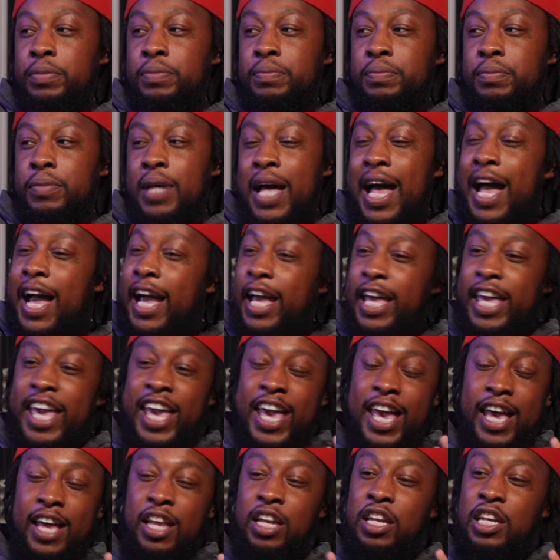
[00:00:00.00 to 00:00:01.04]
Mm-hmm. I
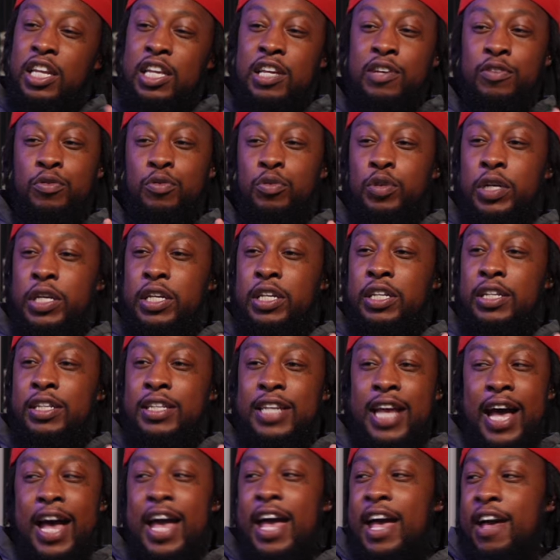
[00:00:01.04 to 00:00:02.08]
can't live with
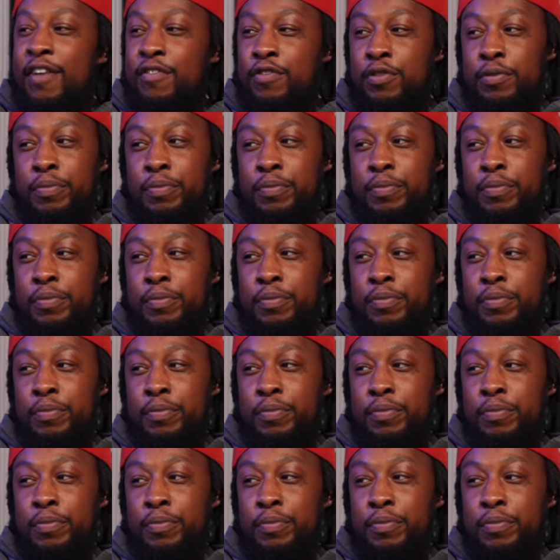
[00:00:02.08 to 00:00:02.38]
not having a